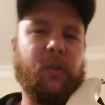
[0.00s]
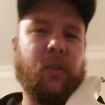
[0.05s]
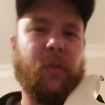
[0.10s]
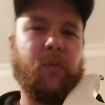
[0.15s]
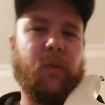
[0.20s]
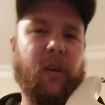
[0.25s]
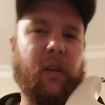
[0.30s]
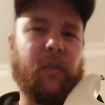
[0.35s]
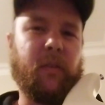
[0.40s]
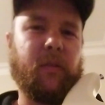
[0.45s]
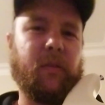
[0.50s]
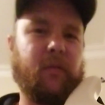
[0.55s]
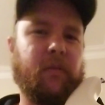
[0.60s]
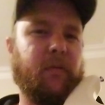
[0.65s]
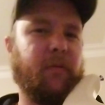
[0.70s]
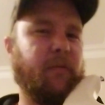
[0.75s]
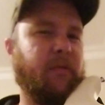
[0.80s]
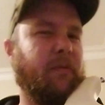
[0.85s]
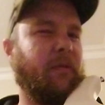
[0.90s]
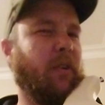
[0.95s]
You won't
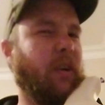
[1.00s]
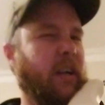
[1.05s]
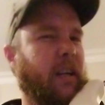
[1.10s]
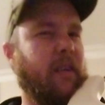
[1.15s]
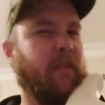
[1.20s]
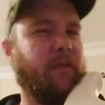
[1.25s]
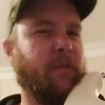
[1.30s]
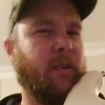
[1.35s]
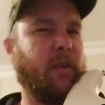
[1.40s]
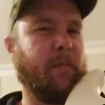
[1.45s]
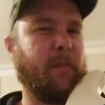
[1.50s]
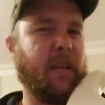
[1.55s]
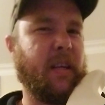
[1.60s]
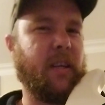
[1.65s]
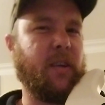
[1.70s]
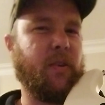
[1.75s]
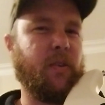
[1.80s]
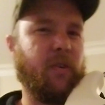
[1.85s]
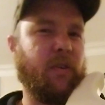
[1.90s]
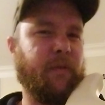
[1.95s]
find very
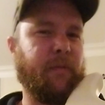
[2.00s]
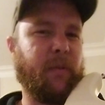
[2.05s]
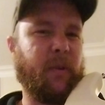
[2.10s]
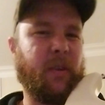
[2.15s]
many of